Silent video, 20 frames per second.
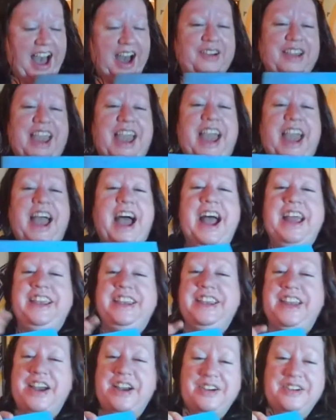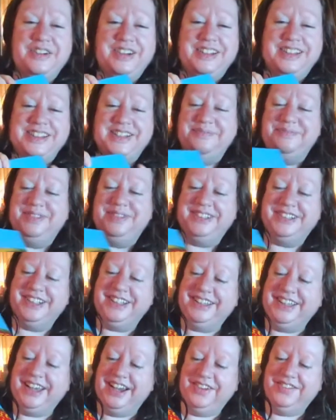Okay, I know it's
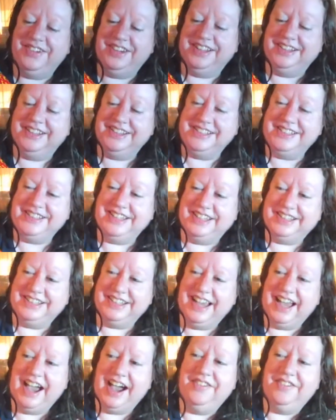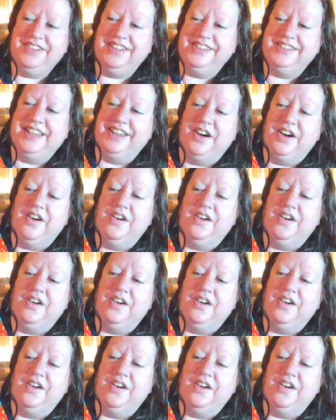completely unrealistic to have things like